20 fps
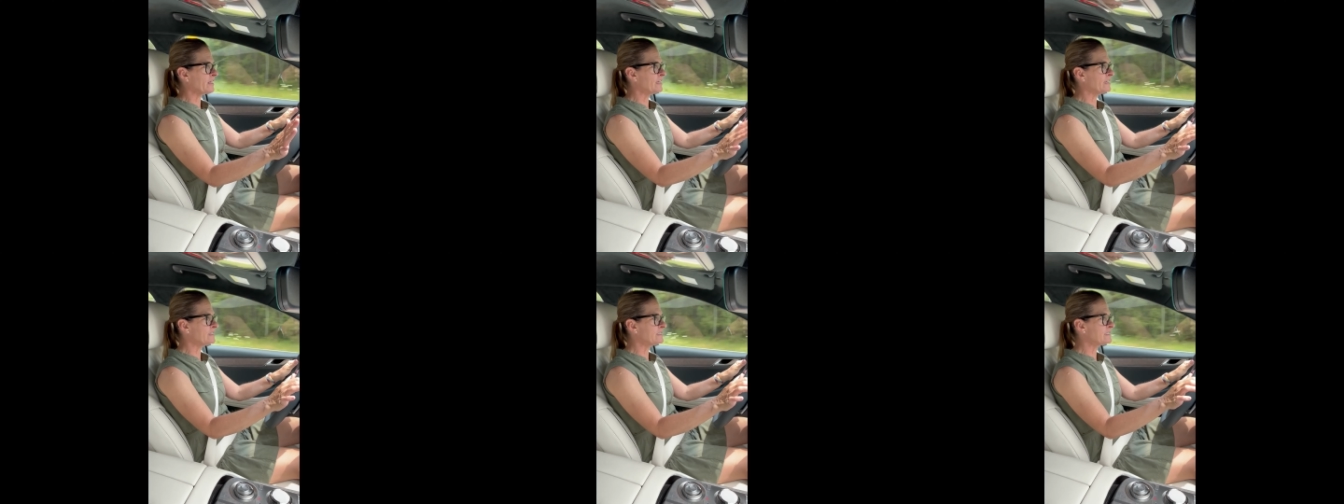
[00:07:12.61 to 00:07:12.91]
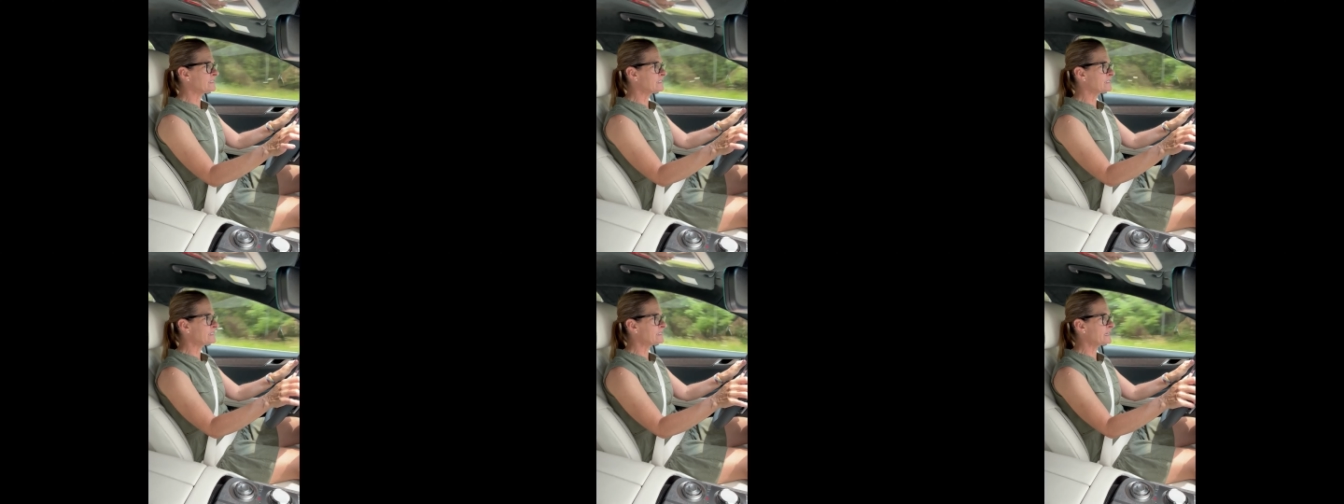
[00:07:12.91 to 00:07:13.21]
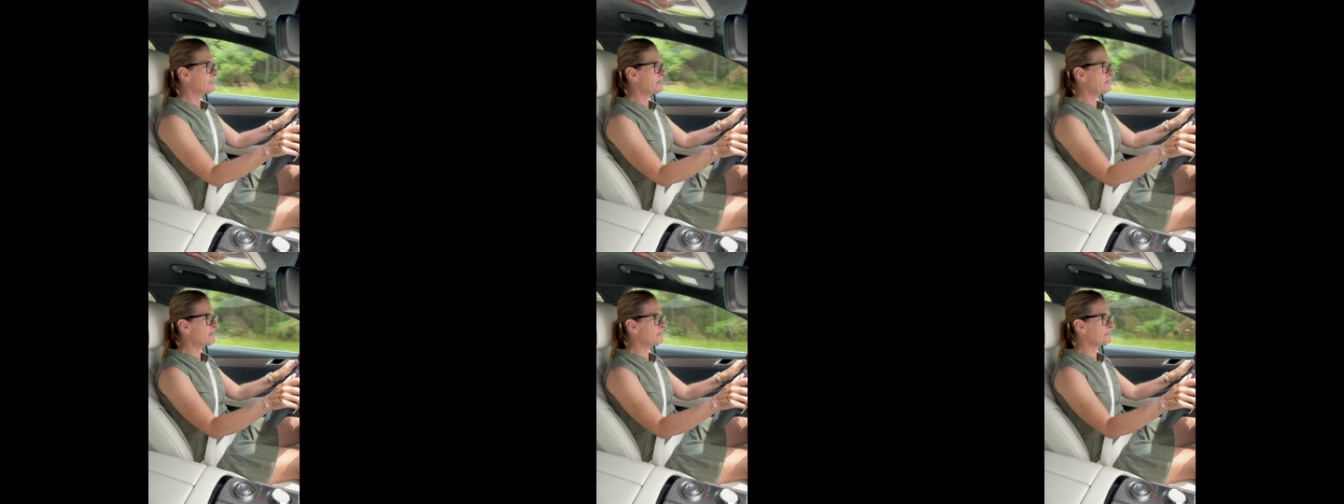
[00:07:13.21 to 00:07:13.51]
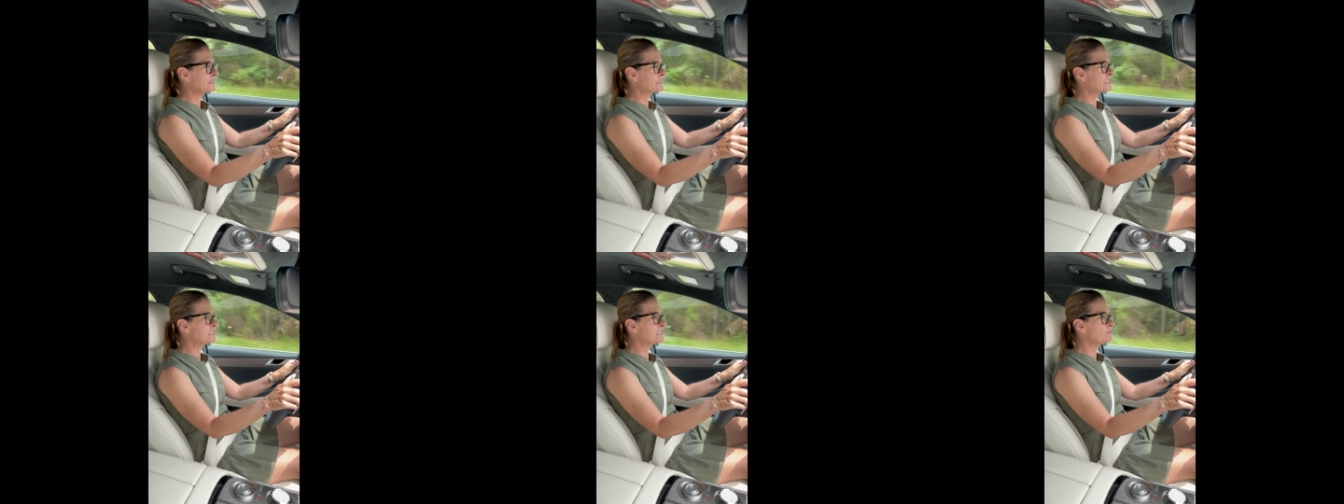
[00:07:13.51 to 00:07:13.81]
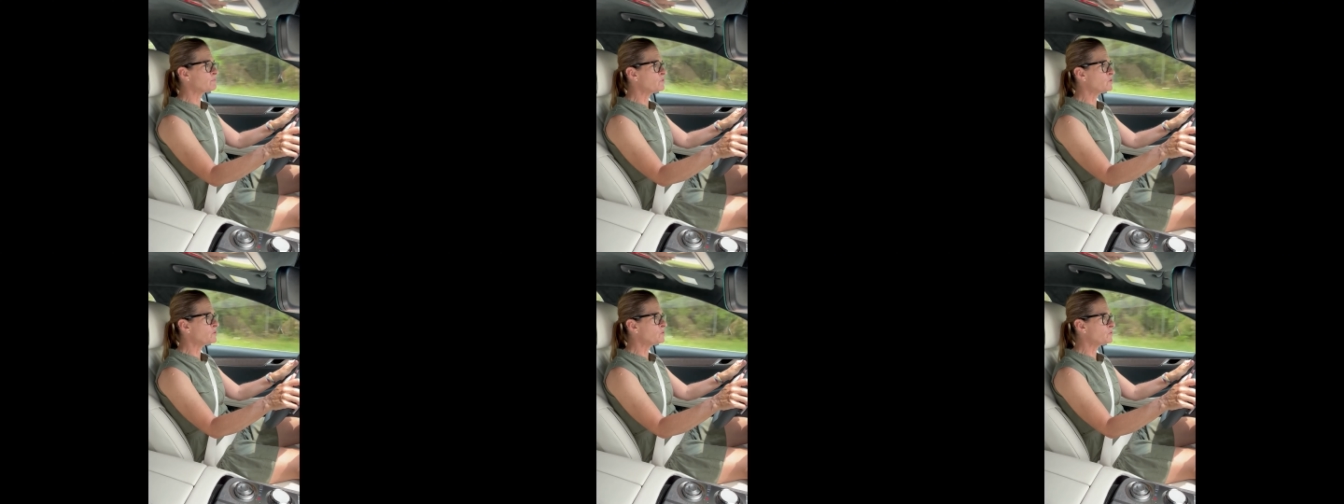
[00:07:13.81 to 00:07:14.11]
It's
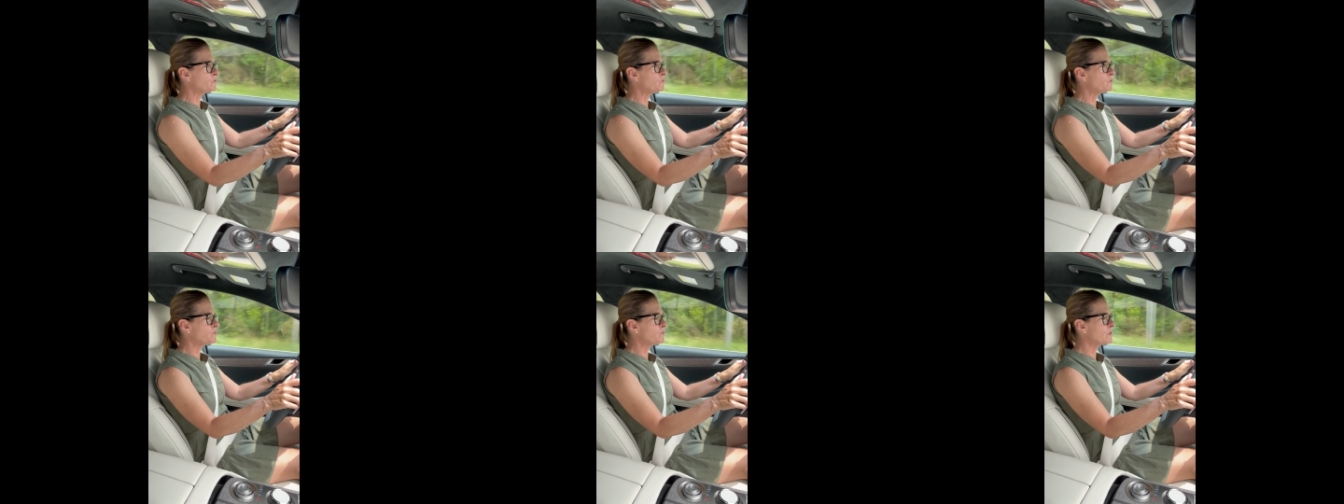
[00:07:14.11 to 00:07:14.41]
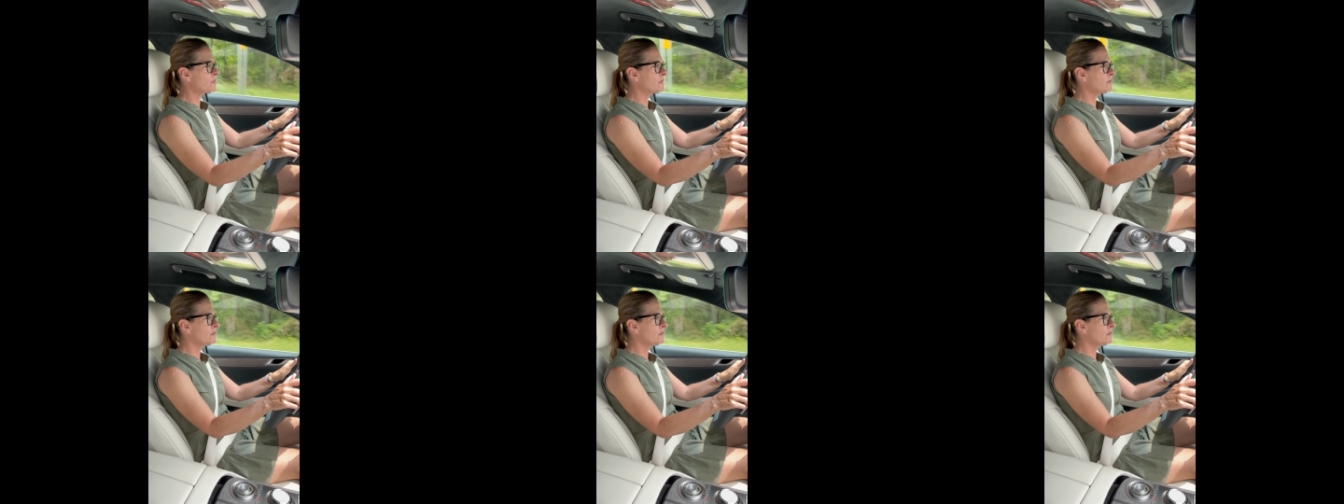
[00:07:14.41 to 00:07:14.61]
smooth,